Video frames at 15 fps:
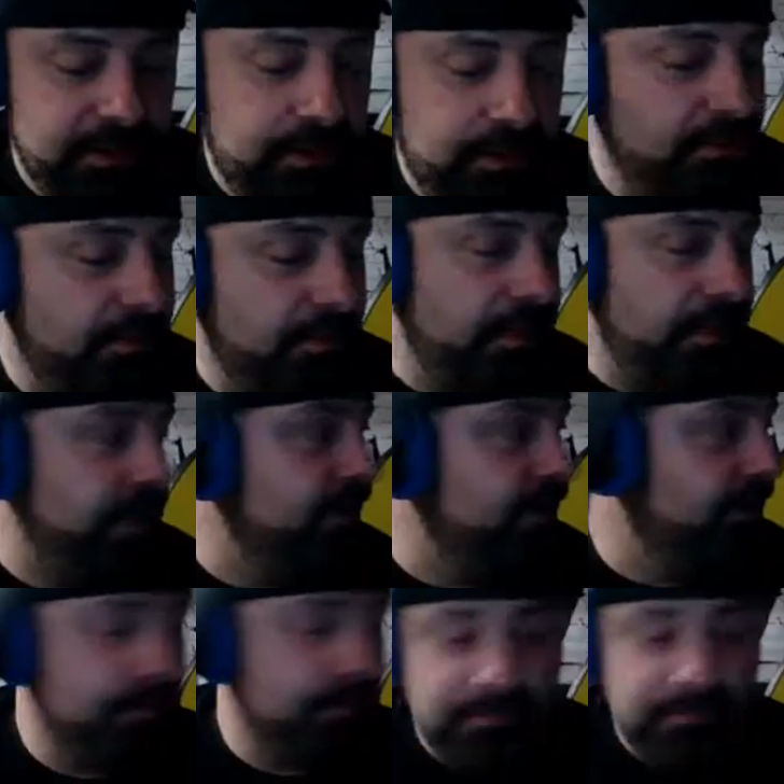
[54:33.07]
When
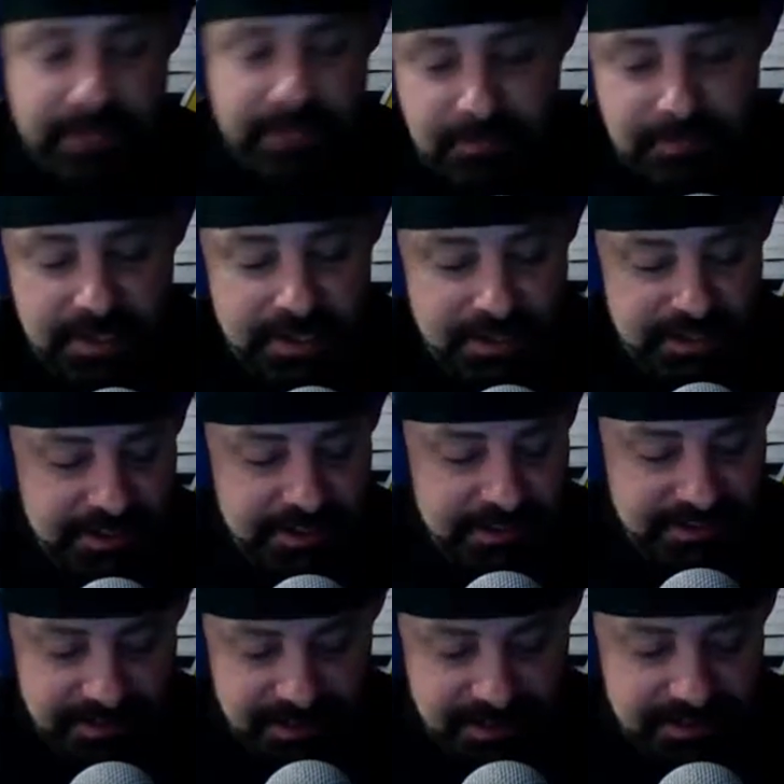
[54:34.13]
me and Melania
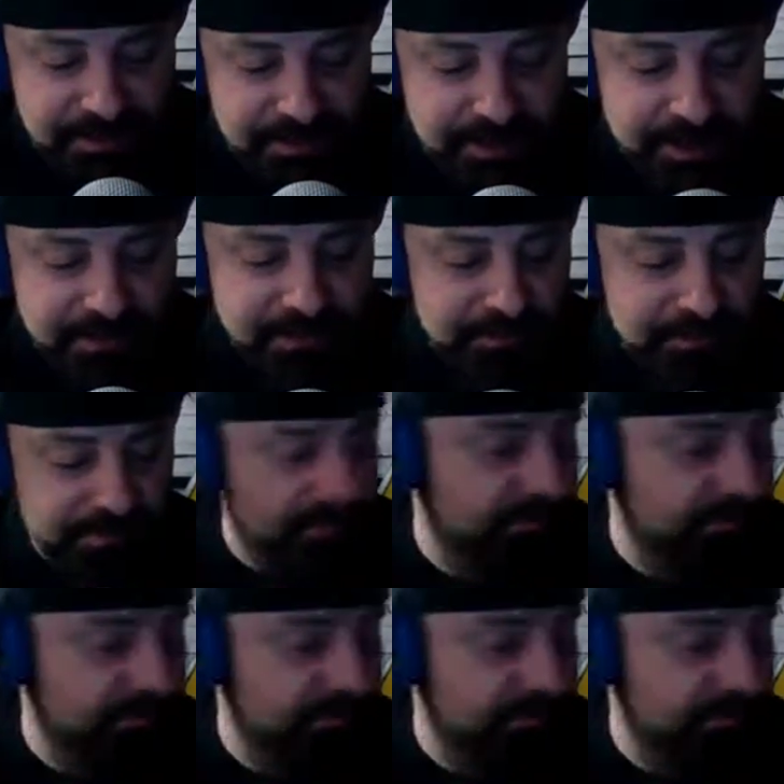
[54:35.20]
get in the bedroom,